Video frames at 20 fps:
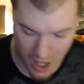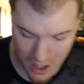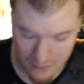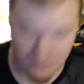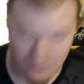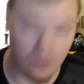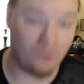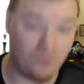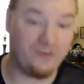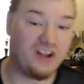
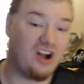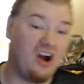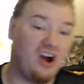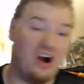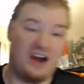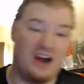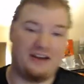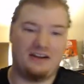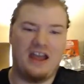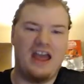Moving
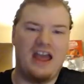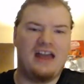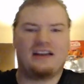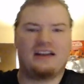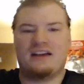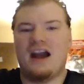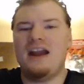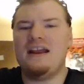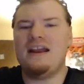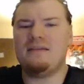on.
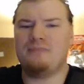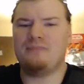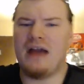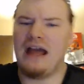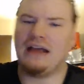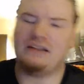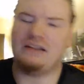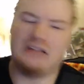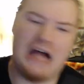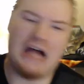Cutting
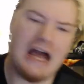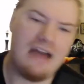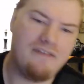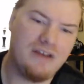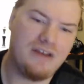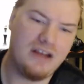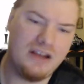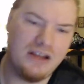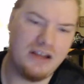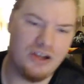back live
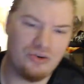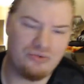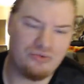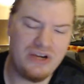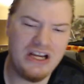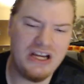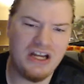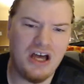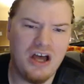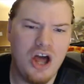into the
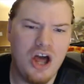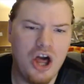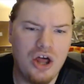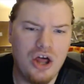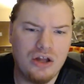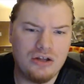arena,